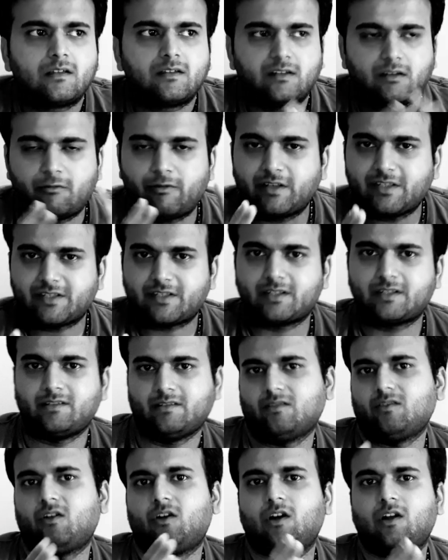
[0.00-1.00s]
The
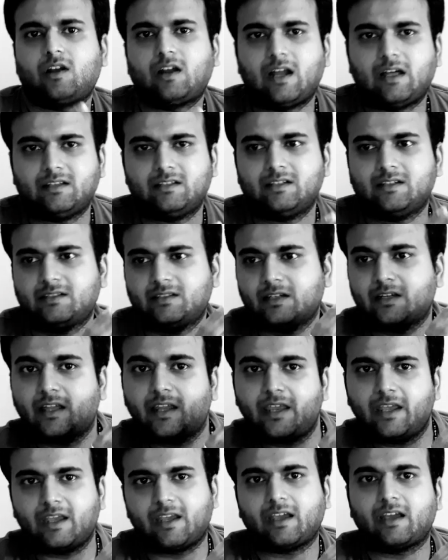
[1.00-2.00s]
Western, or rather the
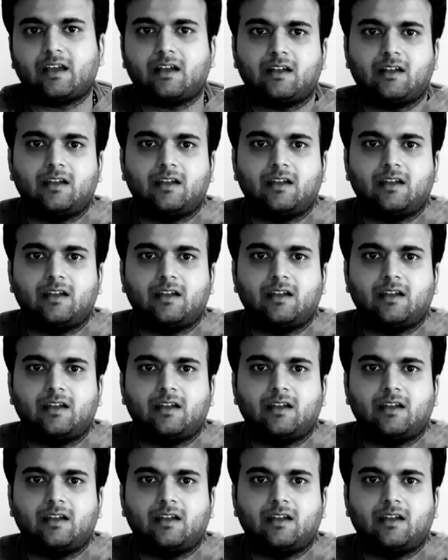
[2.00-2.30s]
Greek